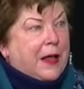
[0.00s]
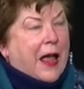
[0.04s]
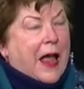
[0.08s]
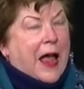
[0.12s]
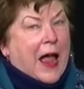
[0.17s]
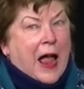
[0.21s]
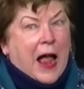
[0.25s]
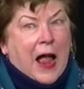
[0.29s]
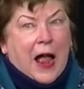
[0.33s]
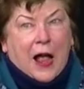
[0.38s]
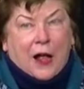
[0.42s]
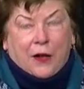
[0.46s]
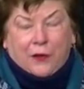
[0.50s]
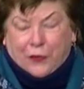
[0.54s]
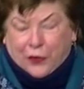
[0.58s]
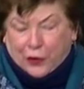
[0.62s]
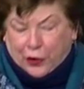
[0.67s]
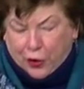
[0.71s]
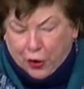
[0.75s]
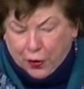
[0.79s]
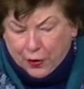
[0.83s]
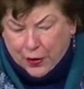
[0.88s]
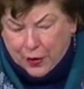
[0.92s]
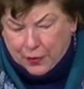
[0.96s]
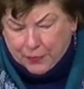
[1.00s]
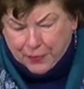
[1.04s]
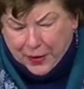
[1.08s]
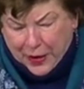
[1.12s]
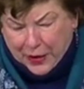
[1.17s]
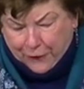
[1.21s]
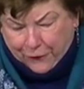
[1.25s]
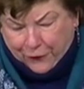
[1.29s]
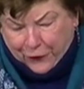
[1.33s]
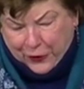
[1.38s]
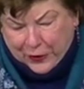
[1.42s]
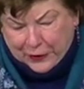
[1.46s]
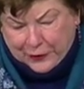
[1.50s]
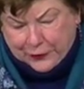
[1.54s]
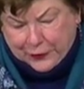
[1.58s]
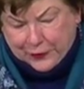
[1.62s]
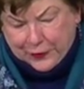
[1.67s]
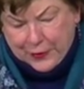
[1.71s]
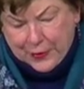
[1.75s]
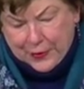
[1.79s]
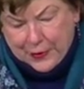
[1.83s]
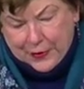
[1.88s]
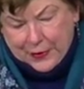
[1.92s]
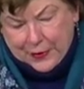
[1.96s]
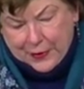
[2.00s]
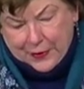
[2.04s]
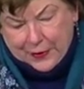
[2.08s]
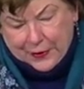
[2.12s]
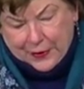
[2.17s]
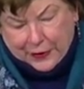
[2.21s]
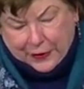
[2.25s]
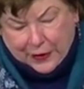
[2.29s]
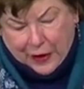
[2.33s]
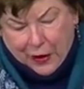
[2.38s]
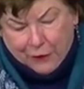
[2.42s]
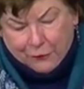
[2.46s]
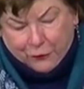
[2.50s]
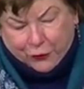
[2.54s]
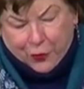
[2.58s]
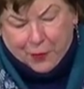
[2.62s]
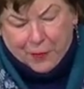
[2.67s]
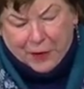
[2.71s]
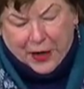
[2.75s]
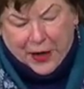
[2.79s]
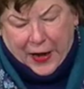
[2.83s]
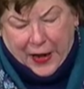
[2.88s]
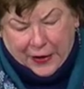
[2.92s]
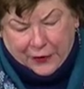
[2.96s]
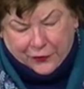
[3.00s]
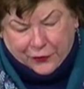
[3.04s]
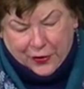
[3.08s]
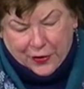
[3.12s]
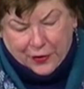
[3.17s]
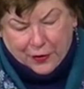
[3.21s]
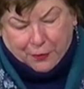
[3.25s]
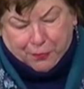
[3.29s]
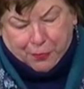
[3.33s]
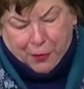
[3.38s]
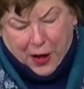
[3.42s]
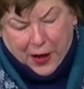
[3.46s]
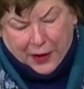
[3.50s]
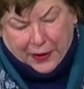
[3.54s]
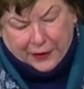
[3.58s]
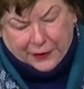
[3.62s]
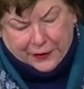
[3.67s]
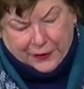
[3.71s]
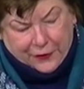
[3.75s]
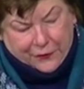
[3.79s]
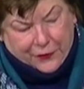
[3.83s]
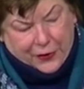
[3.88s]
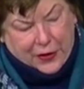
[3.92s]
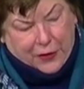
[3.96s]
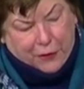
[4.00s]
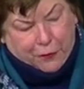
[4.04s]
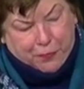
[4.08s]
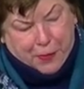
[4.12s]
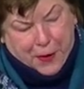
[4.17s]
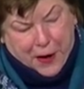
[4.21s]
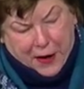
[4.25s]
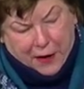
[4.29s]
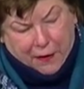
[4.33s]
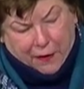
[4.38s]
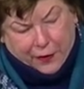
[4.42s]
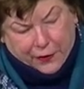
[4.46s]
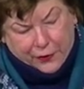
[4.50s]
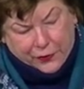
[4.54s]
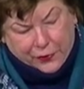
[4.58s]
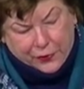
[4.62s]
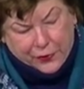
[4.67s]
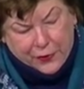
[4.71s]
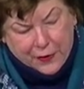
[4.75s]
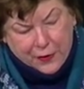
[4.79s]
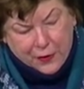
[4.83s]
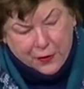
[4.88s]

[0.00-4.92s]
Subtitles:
the current benefits that come from enhancing the productivity of parents.